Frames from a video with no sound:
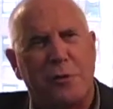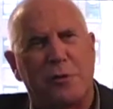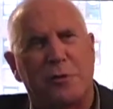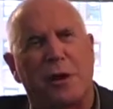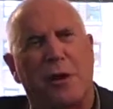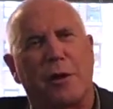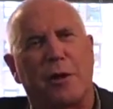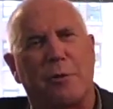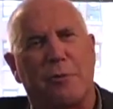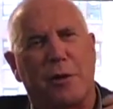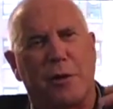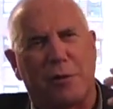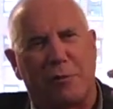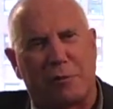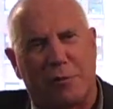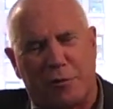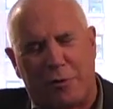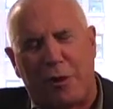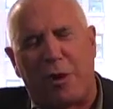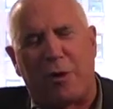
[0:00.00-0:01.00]
talk
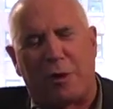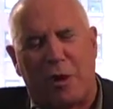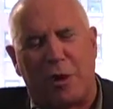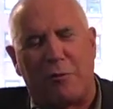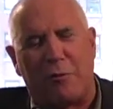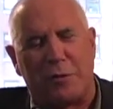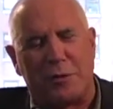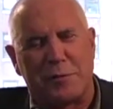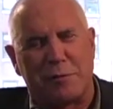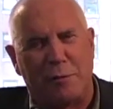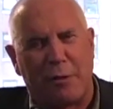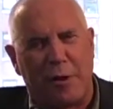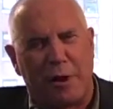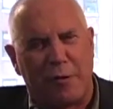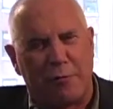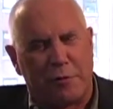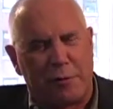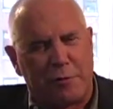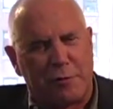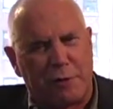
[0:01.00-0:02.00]
about, not always, but
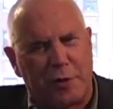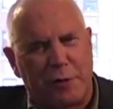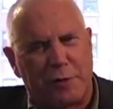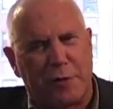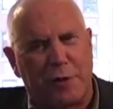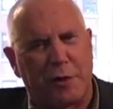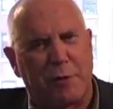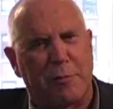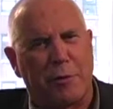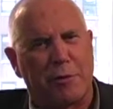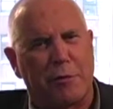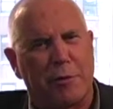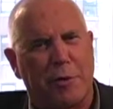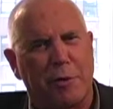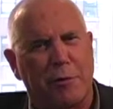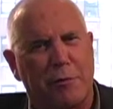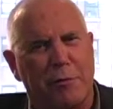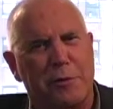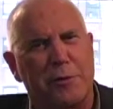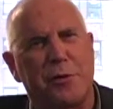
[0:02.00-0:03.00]
often trying
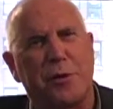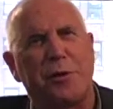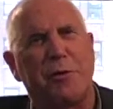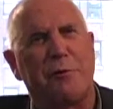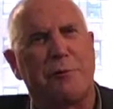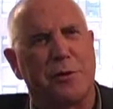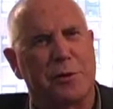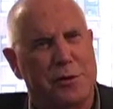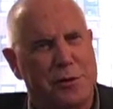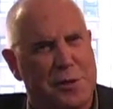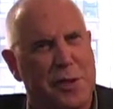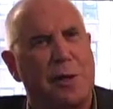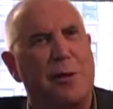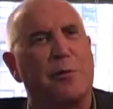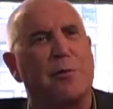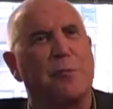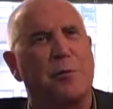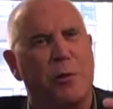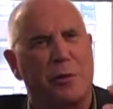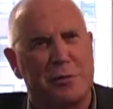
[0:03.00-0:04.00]
to achieve the state
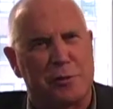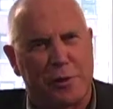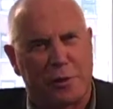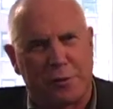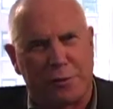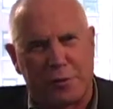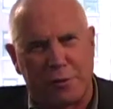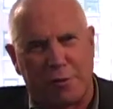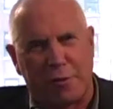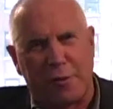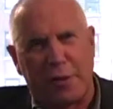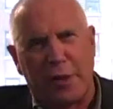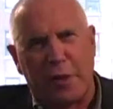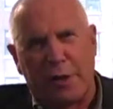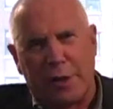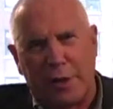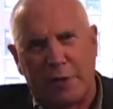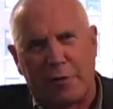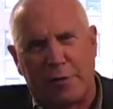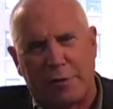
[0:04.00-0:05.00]
of music. So
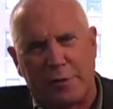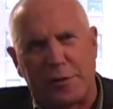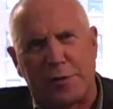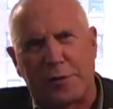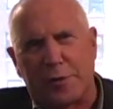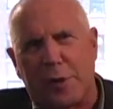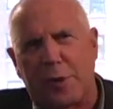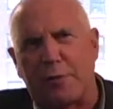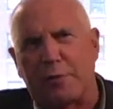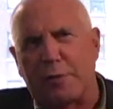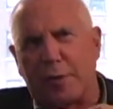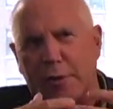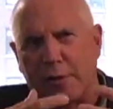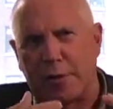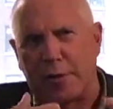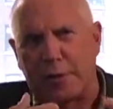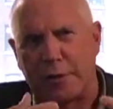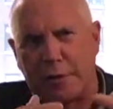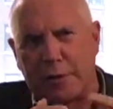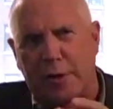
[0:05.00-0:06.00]
this kind of
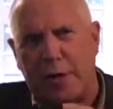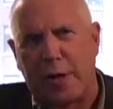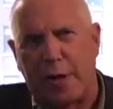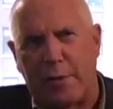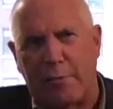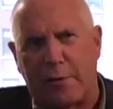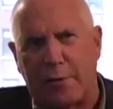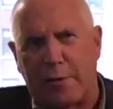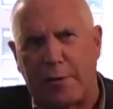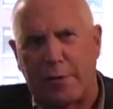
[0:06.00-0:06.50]
collision happened